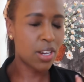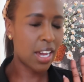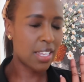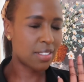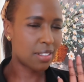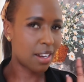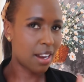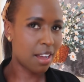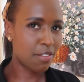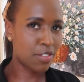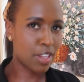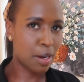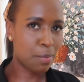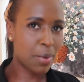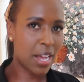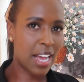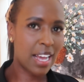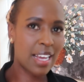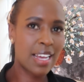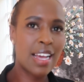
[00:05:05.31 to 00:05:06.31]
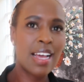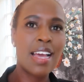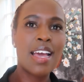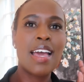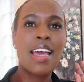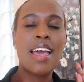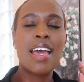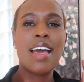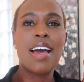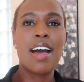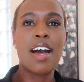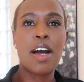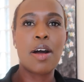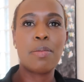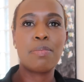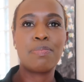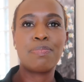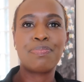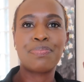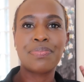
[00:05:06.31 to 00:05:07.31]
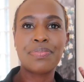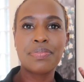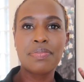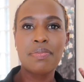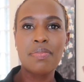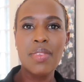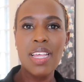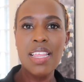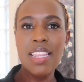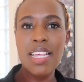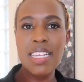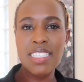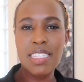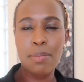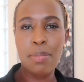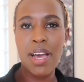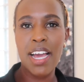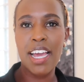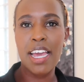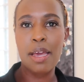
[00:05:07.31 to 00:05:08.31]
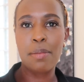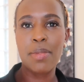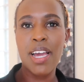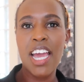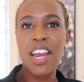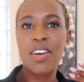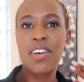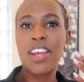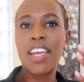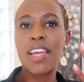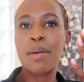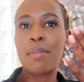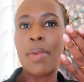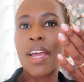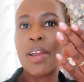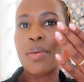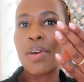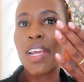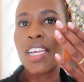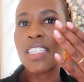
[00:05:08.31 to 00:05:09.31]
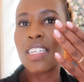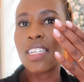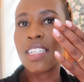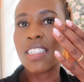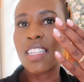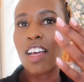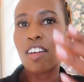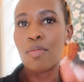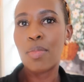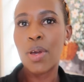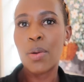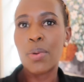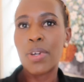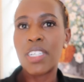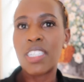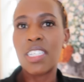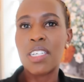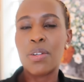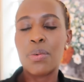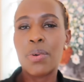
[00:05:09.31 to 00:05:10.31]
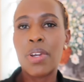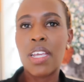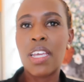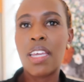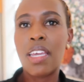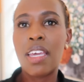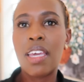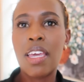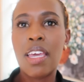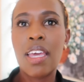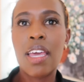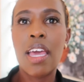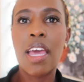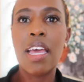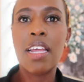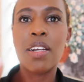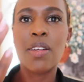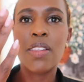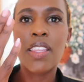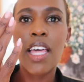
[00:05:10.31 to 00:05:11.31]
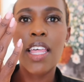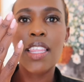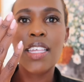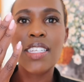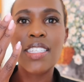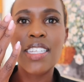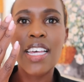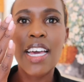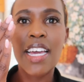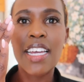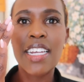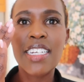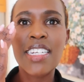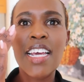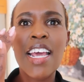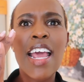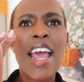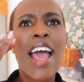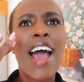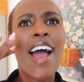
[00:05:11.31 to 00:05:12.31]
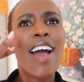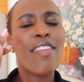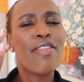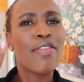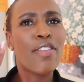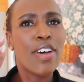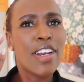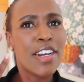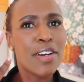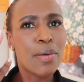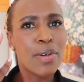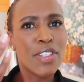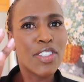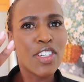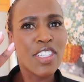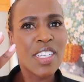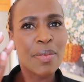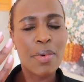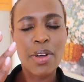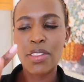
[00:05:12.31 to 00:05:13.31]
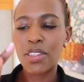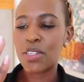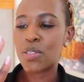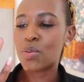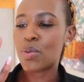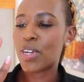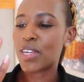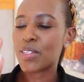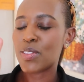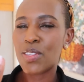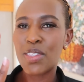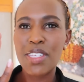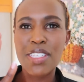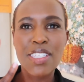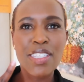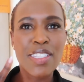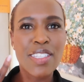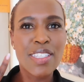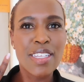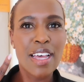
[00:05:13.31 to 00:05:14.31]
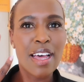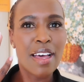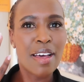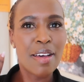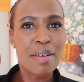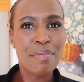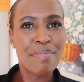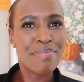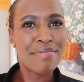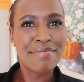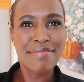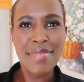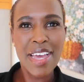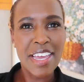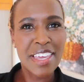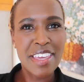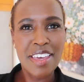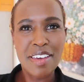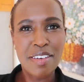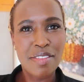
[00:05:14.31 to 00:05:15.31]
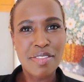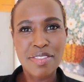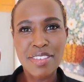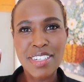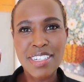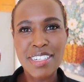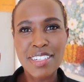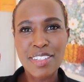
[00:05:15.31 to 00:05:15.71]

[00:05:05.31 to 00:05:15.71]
You guys love that bag. That's the bag I am carrying. My rings, I just have my wedding ring. And on the other side, I've gotten questions about this ring. So this is a gift.